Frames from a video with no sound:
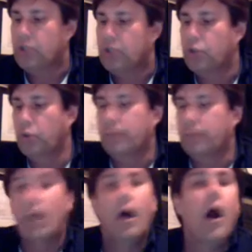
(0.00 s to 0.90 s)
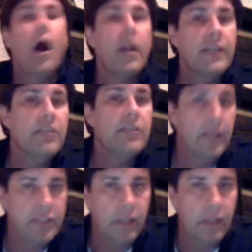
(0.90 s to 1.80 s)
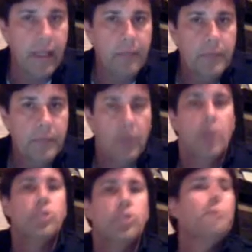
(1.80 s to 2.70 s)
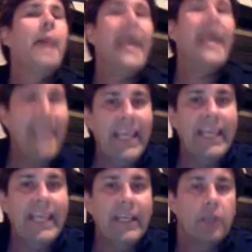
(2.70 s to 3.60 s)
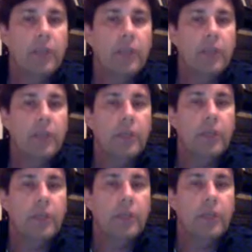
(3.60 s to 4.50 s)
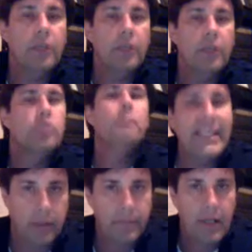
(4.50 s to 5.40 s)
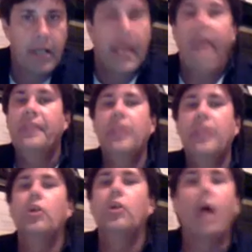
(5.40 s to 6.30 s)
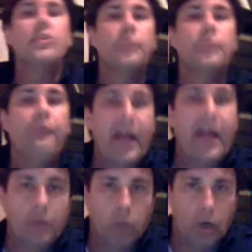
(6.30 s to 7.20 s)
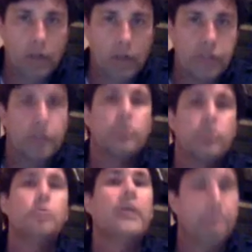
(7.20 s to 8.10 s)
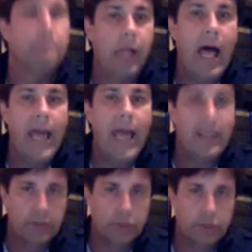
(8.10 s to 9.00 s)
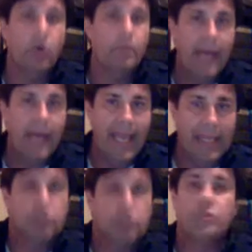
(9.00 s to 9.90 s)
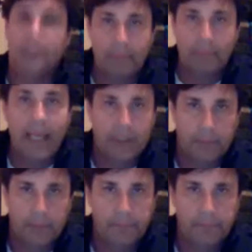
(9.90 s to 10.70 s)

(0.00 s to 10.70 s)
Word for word: to hearken diligently, to pay heed, to pay attention. And then you'll also find the words to comply, to obey, to submit.